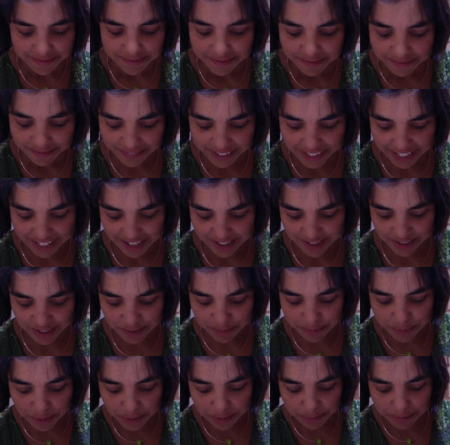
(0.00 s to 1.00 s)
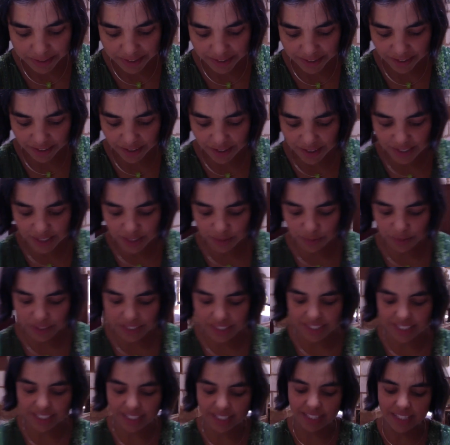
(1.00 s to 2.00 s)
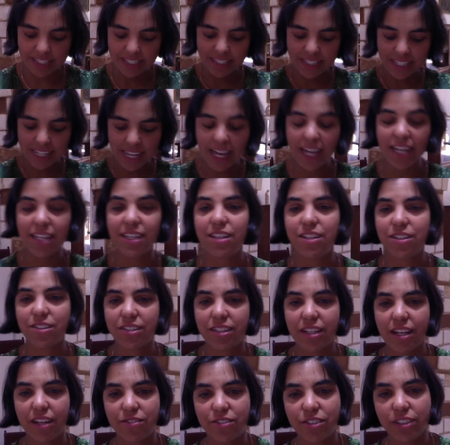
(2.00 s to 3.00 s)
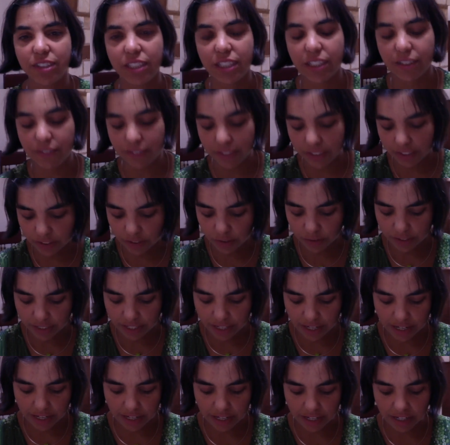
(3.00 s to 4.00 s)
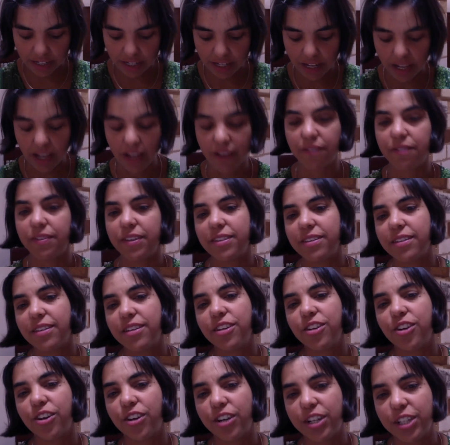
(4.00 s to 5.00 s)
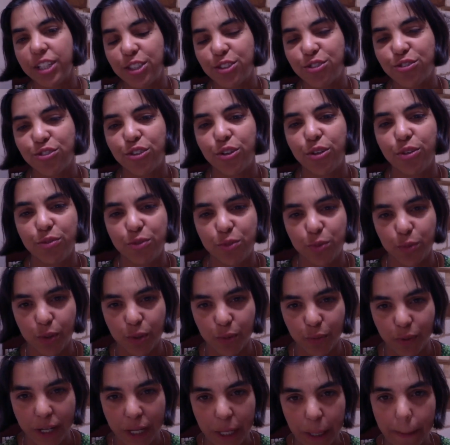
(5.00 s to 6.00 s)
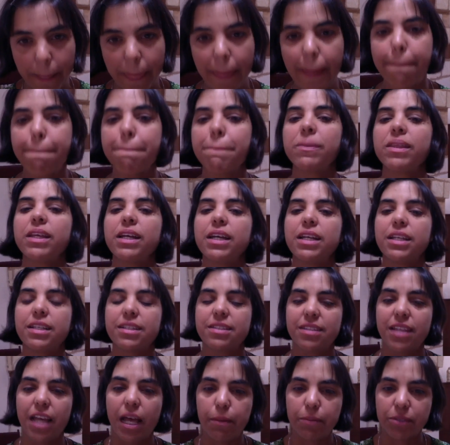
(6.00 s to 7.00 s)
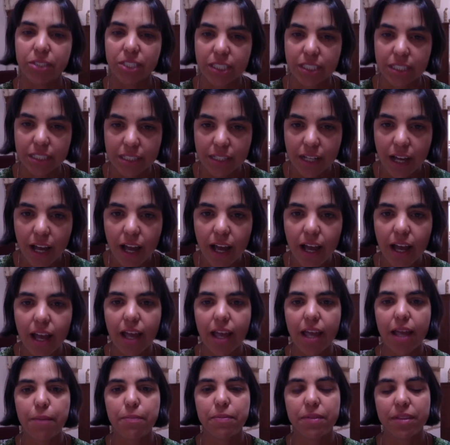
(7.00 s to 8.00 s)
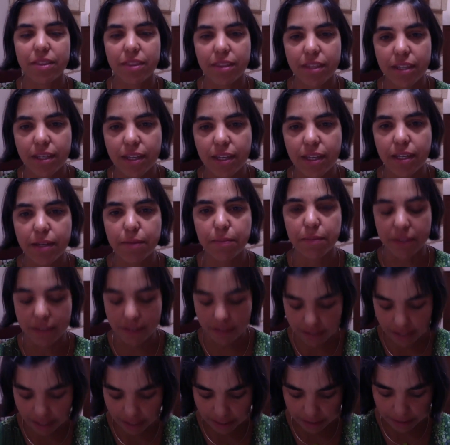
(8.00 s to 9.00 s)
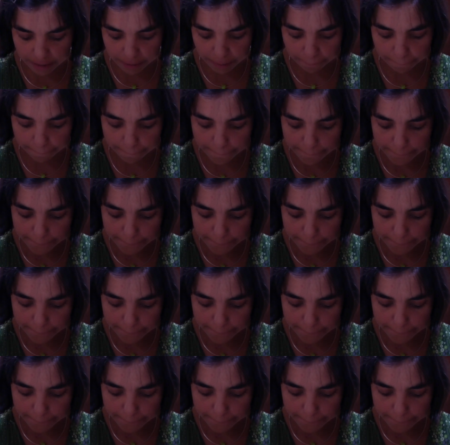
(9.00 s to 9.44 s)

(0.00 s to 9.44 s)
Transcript: Okay, so the poem starts with this 10 years after leaving Luoyang, I visited our East Grove doorway. It establishes the time, the theme, the setting.